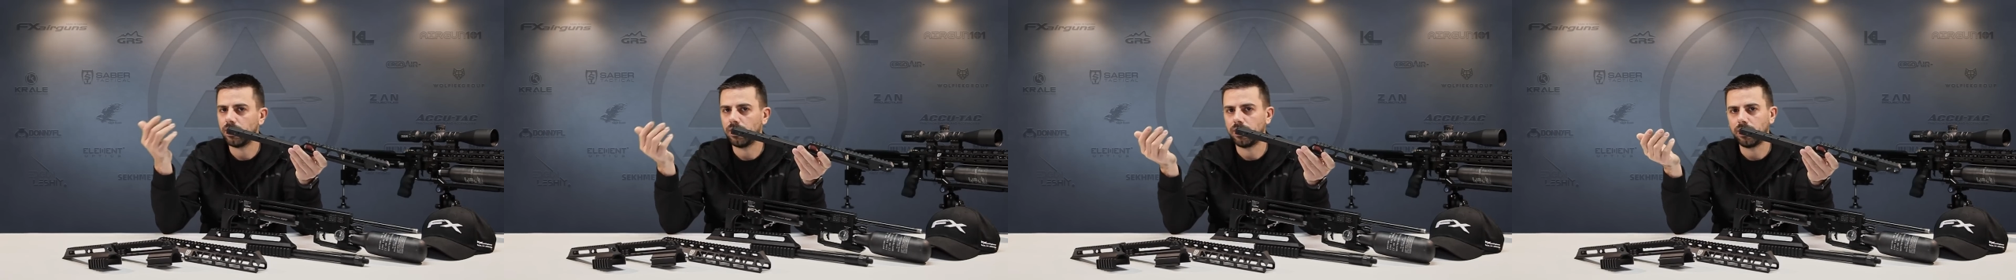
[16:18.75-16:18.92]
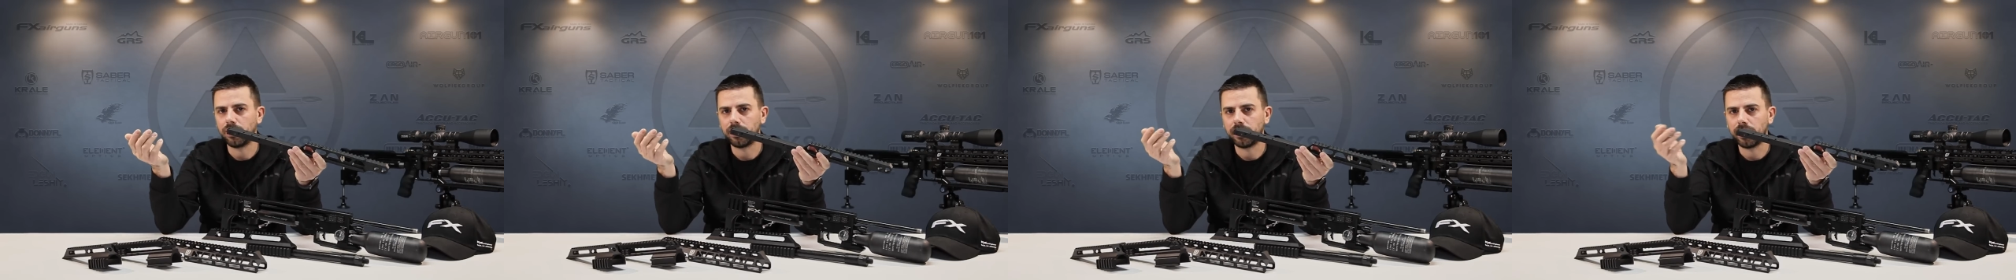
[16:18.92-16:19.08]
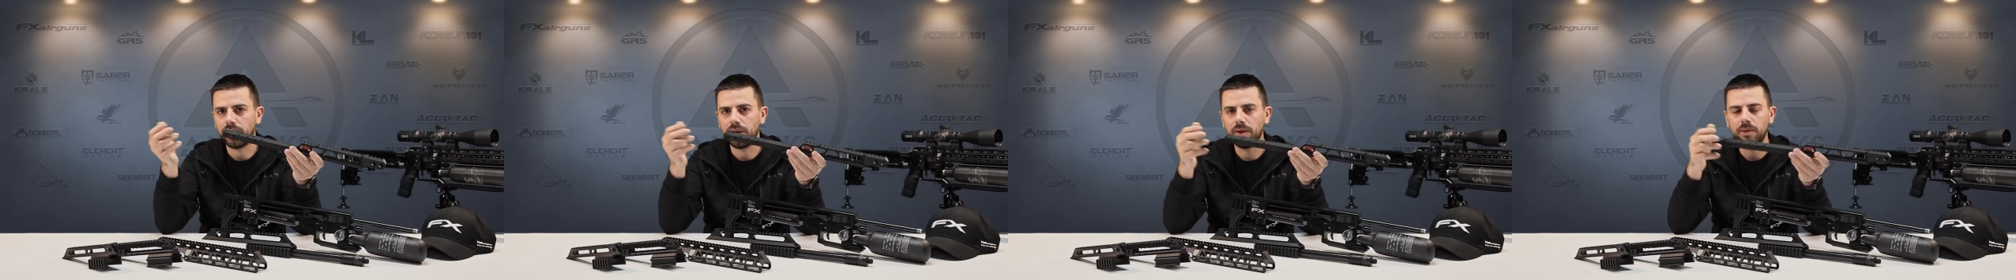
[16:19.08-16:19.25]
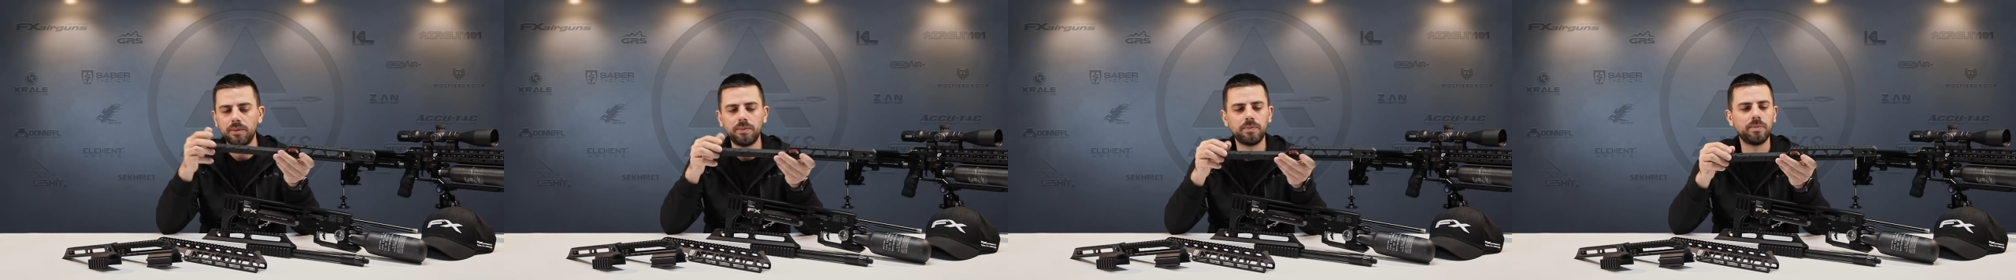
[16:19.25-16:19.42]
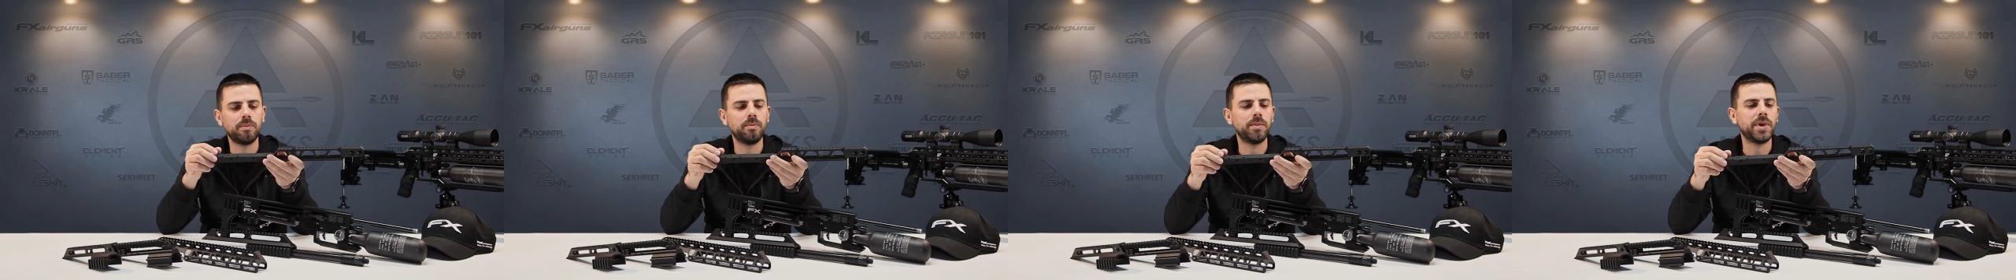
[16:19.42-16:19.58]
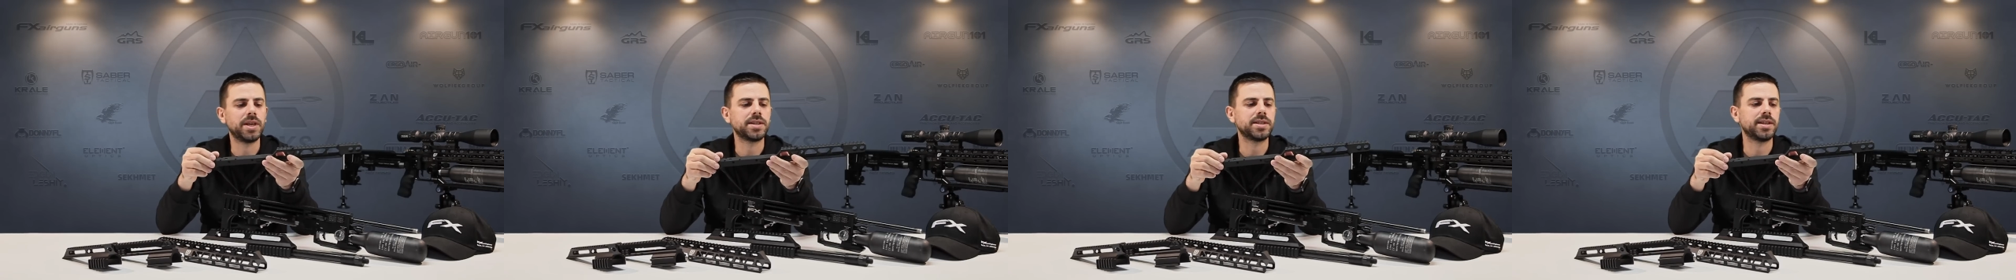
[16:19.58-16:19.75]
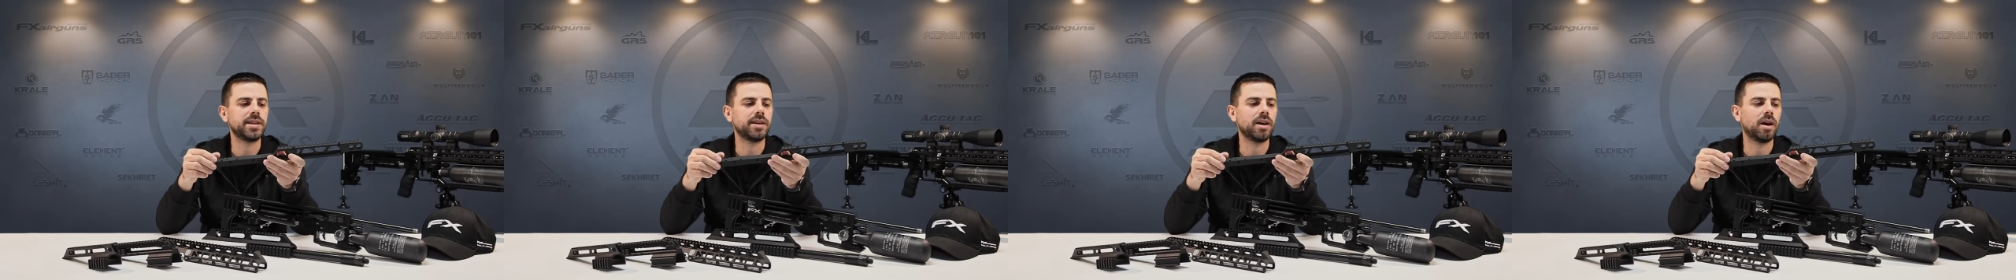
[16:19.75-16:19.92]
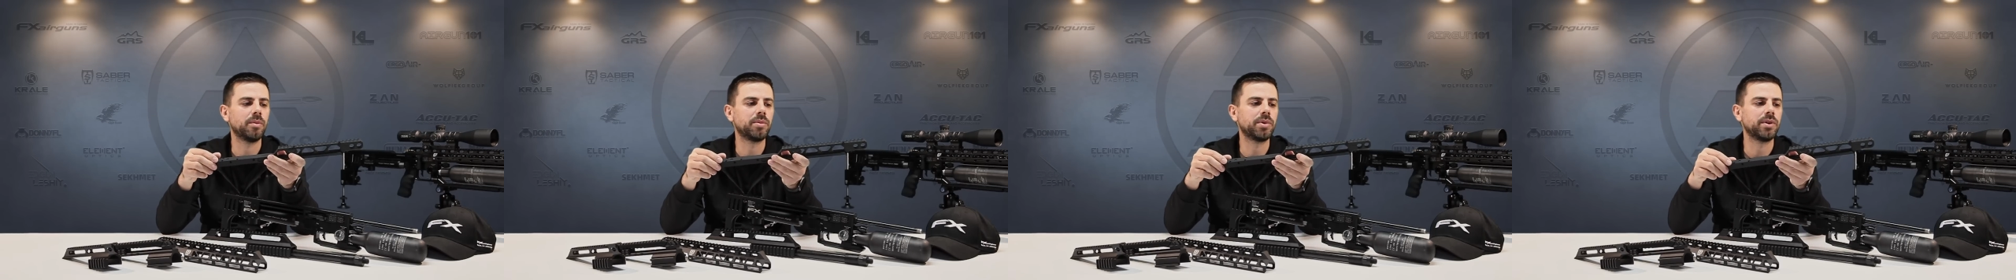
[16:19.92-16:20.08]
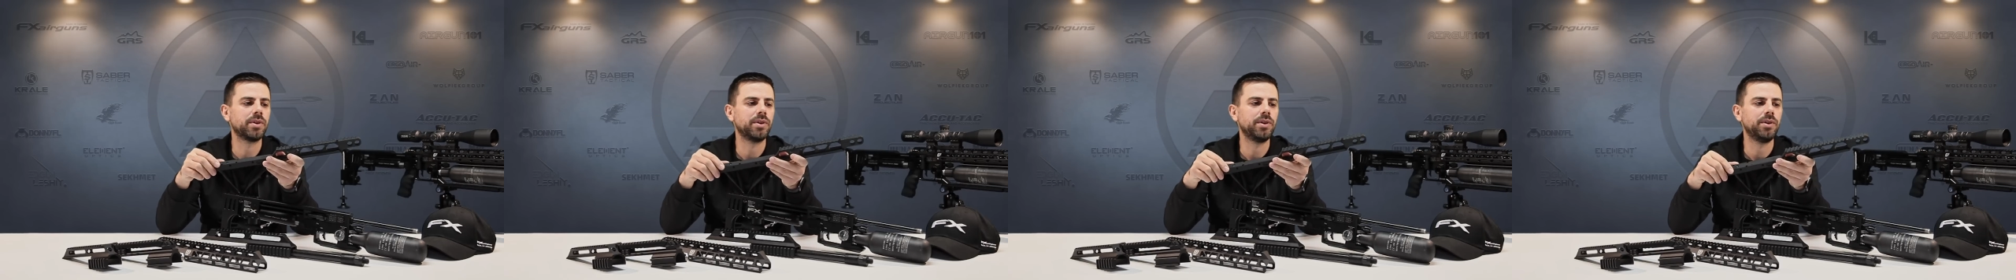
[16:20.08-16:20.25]
or messing
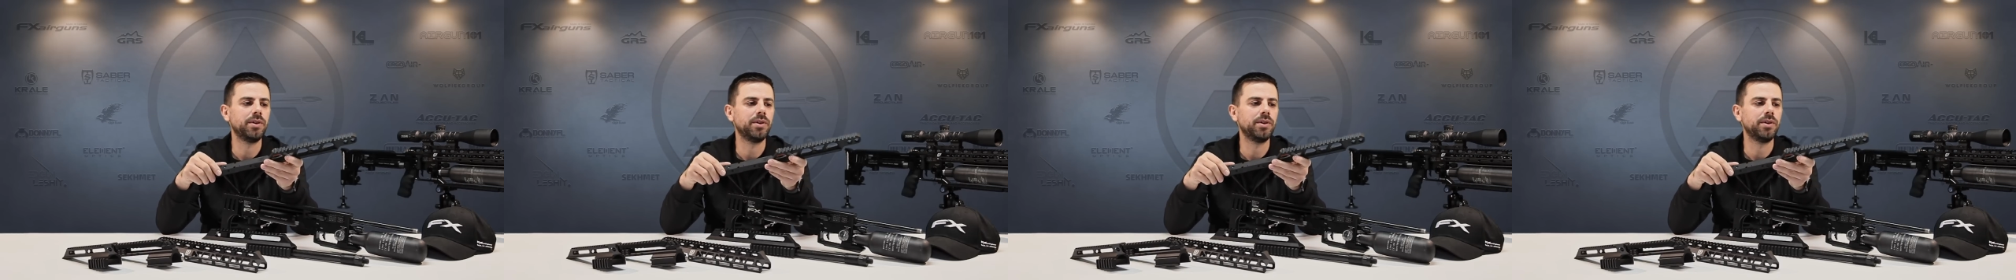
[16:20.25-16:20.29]
up